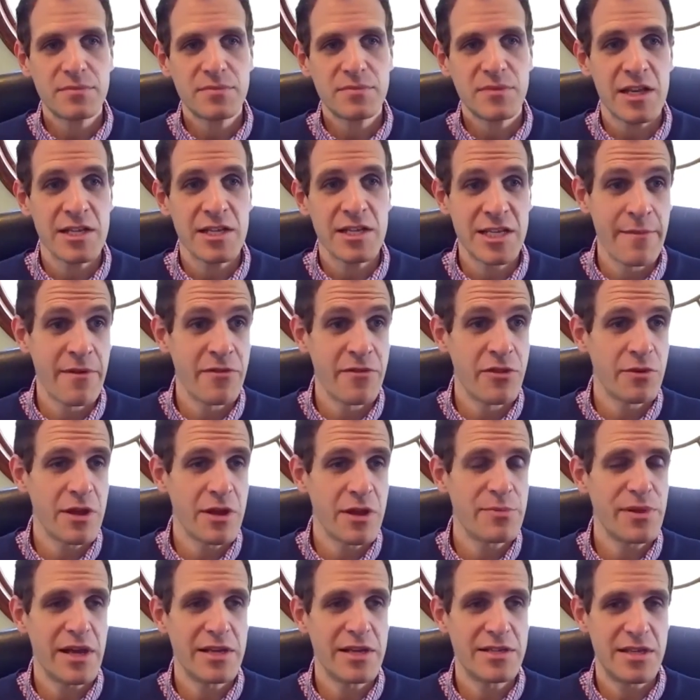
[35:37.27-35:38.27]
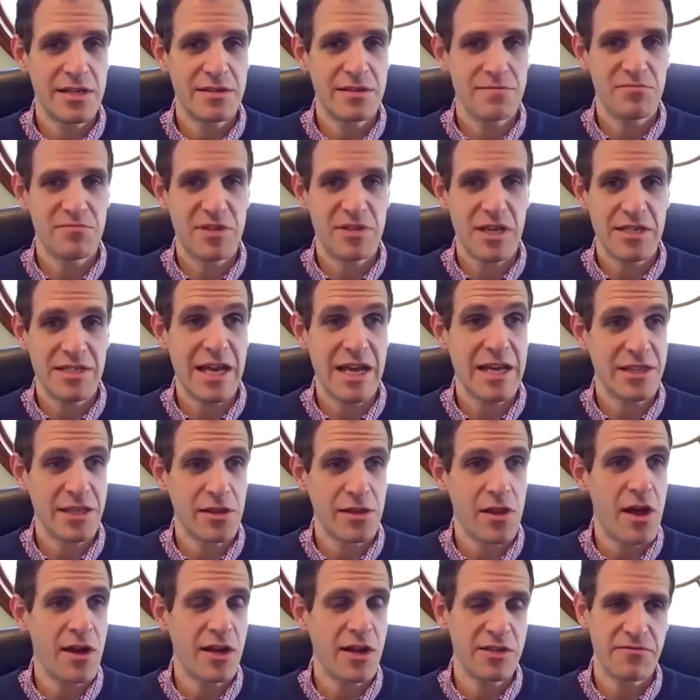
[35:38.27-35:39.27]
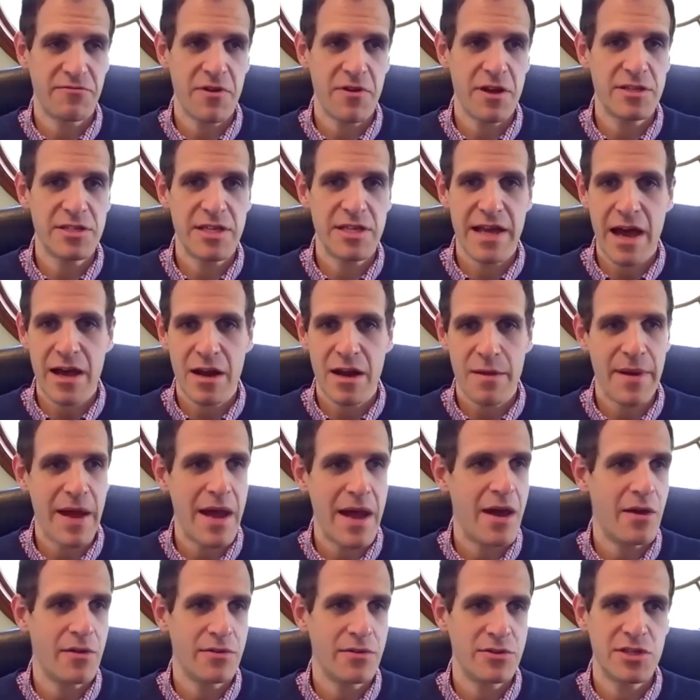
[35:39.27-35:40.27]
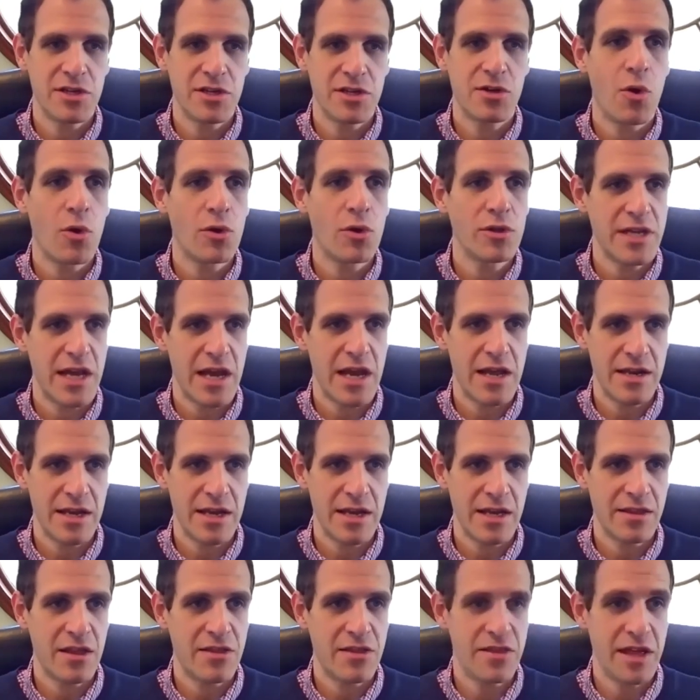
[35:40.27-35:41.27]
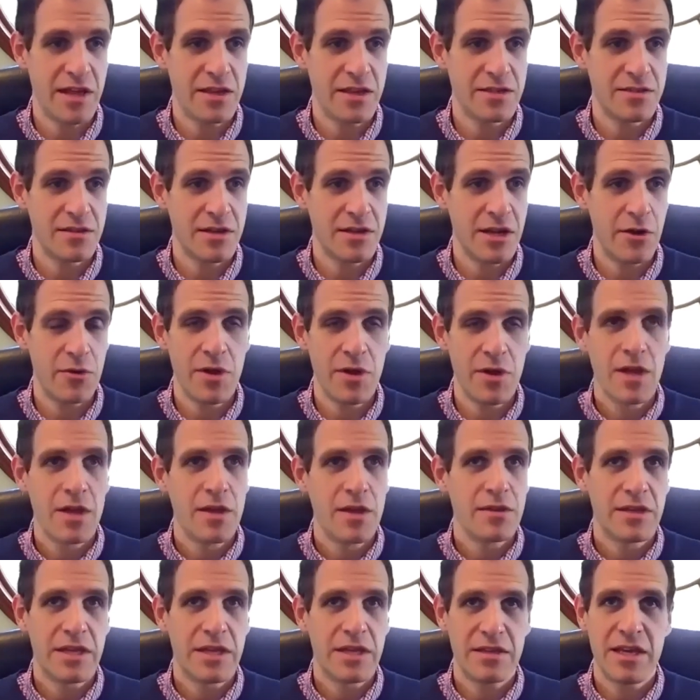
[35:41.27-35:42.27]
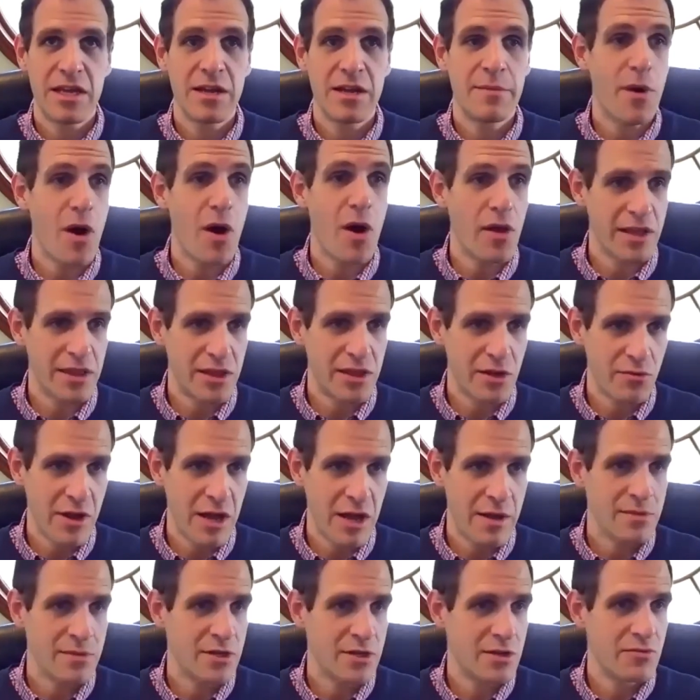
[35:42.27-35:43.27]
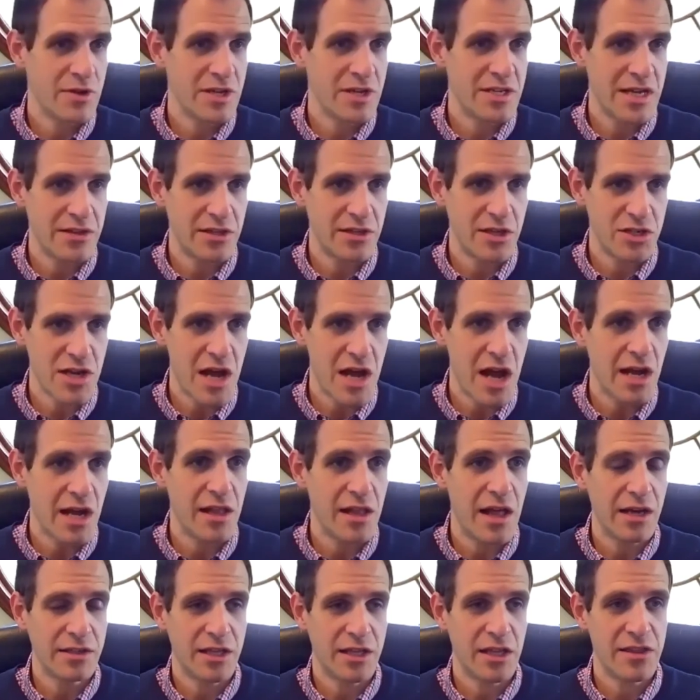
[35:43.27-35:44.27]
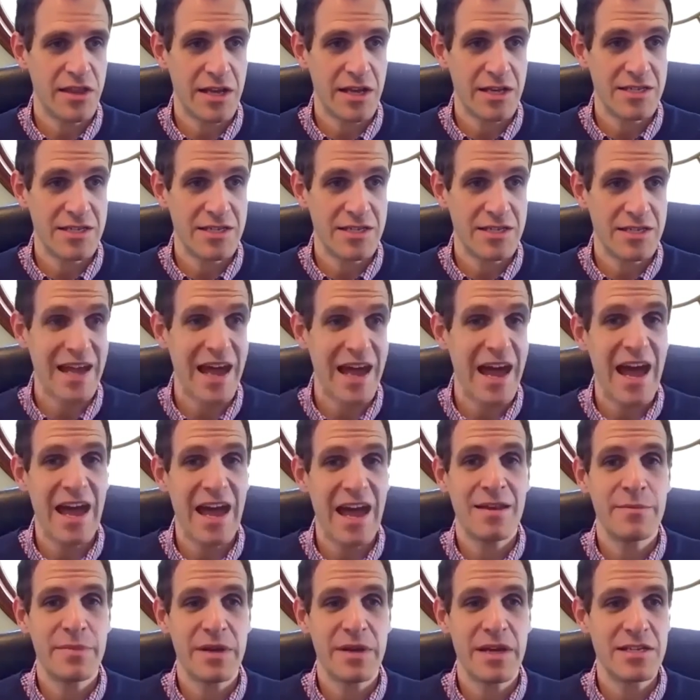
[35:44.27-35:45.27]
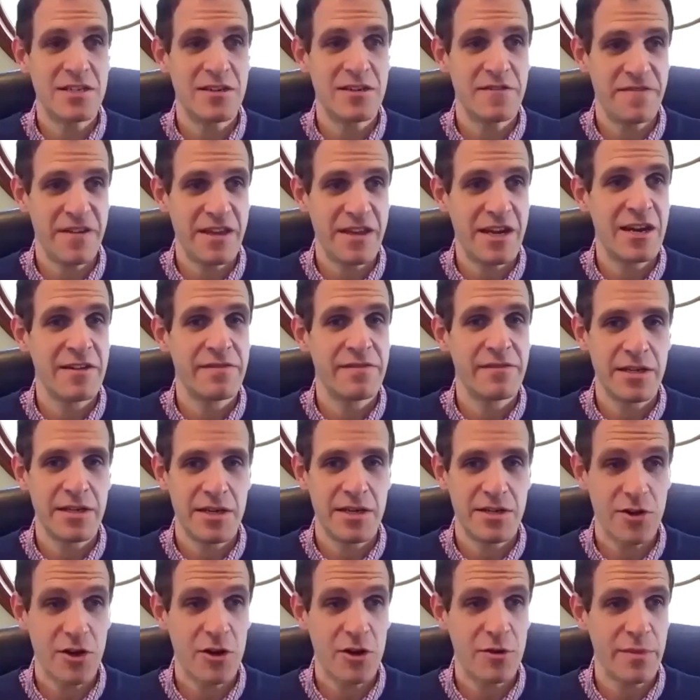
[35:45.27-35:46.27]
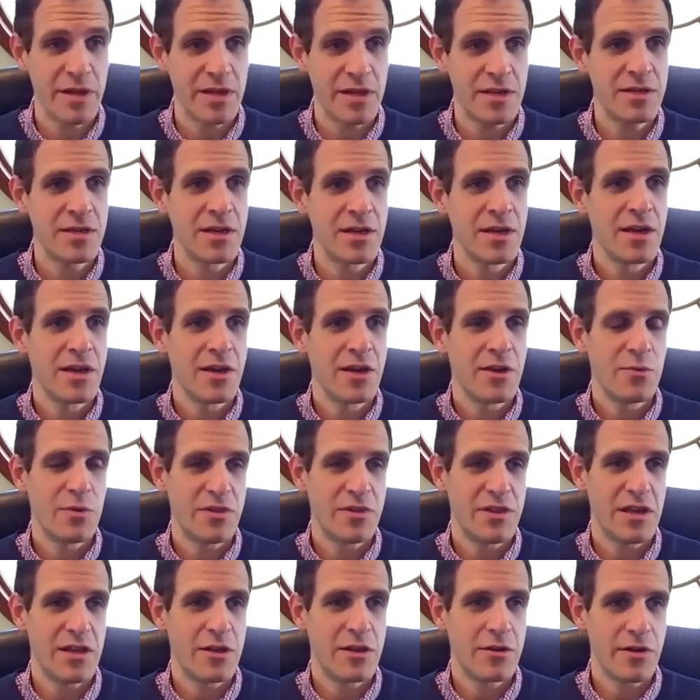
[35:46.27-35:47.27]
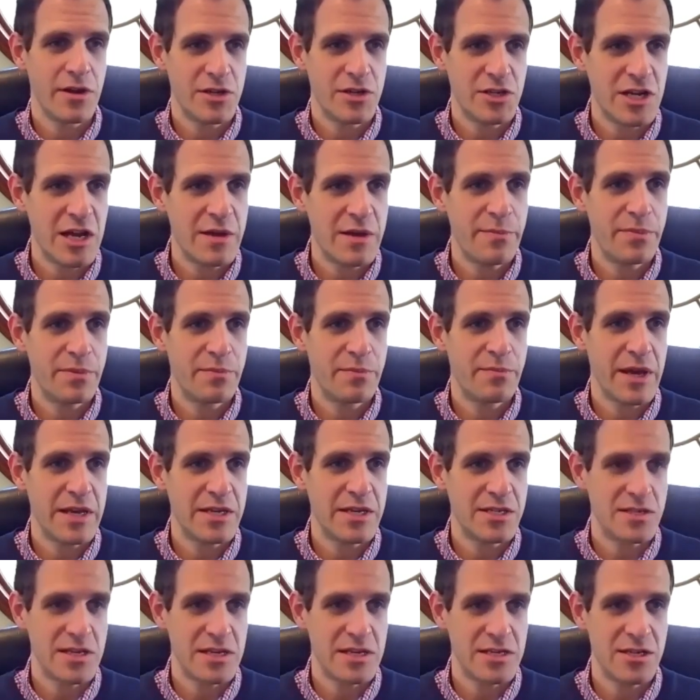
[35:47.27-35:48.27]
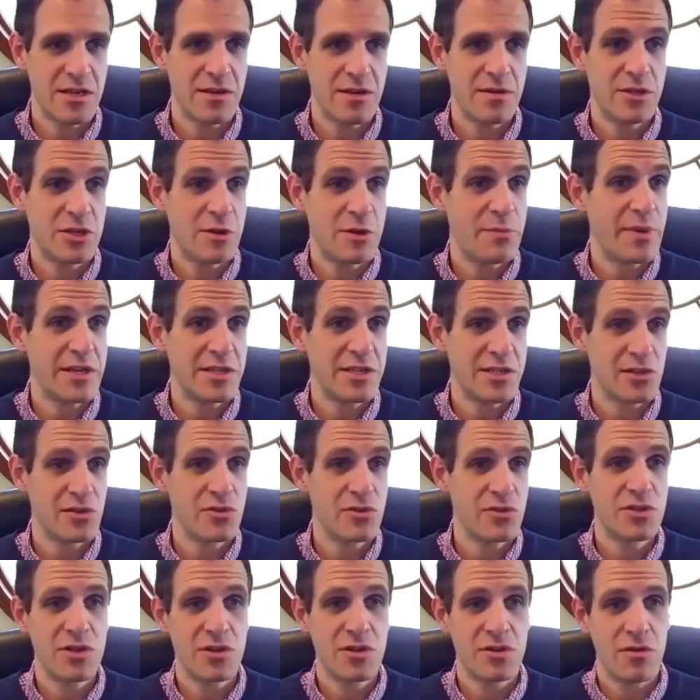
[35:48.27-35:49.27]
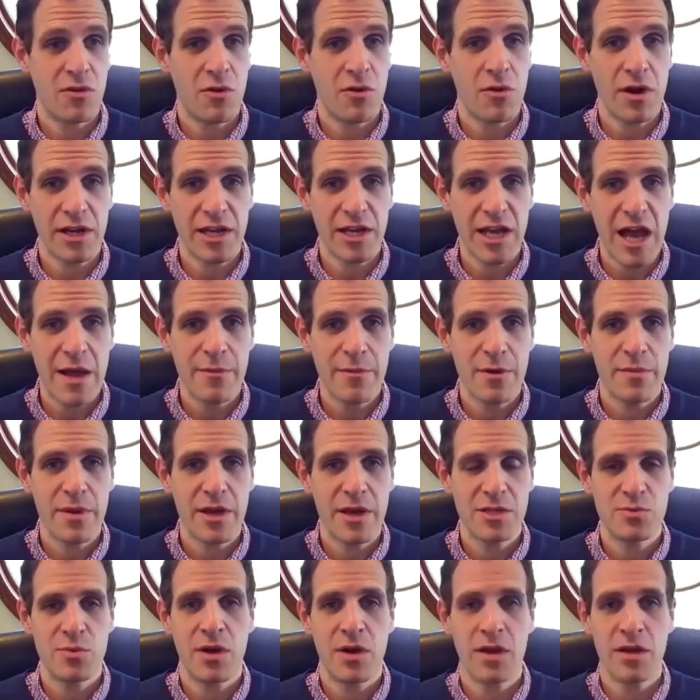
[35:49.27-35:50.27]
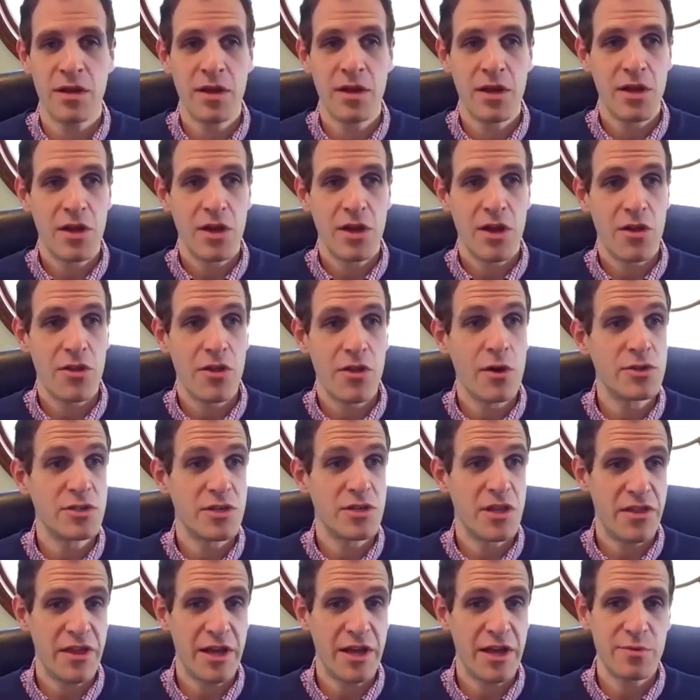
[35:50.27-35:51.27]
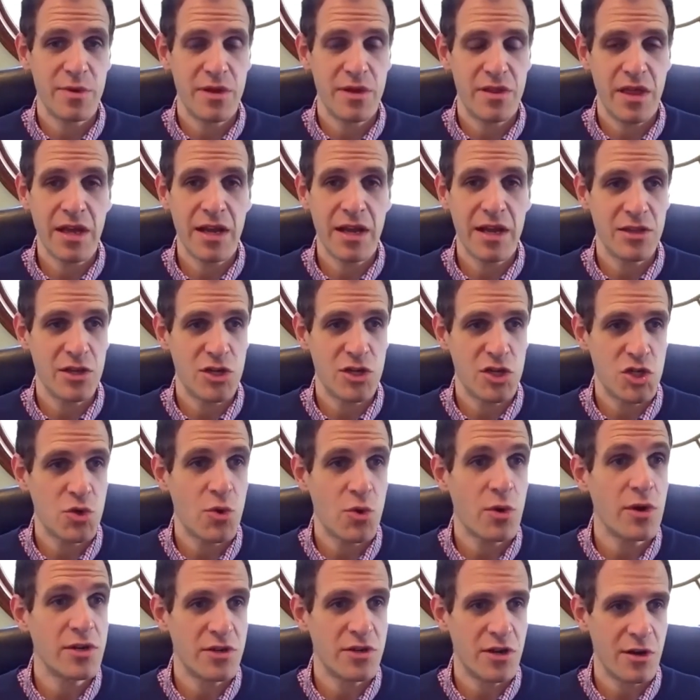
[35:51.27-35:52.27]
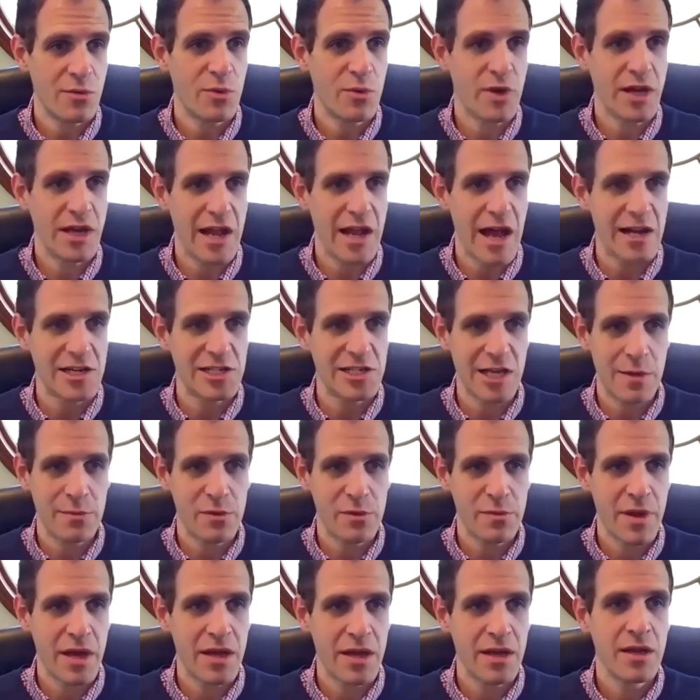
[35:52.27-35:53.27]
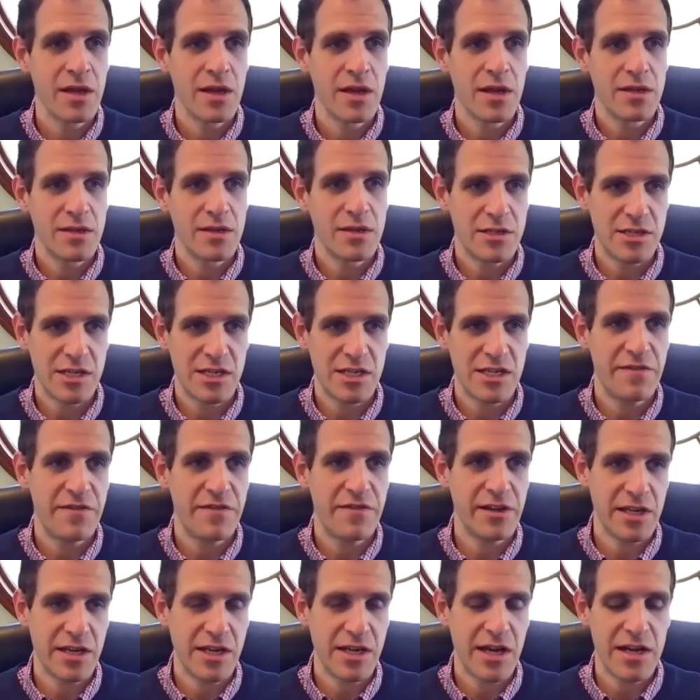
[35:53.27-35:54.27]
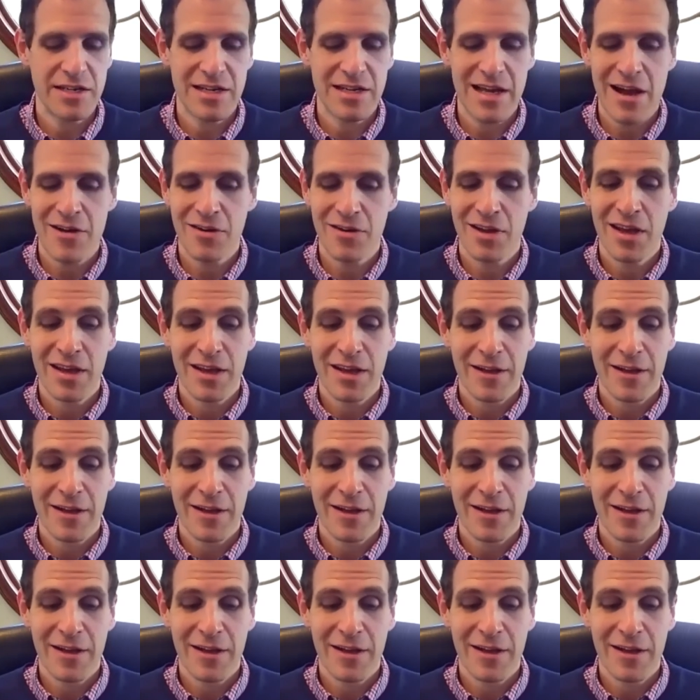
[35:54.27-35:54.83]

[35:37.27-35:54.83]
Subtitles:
some of the replays that take the longest for us, the out of bounds, the goaltending, the things, did a ball hit the rim to reset the shot clock, the things that can be definitively determined with either a chip-based system, a chip-based solution or a camera-based one, those are the things we think in the short term we could actually implement to significantly cut down.